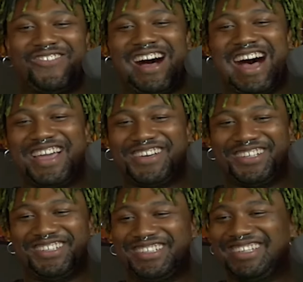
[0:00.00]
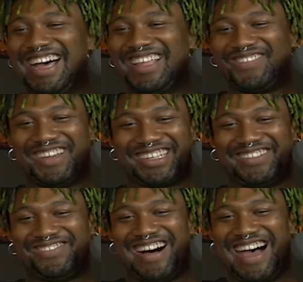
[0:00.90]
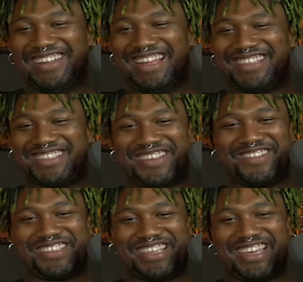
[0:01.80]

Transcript: wild. That's fucking wild. That's so sick.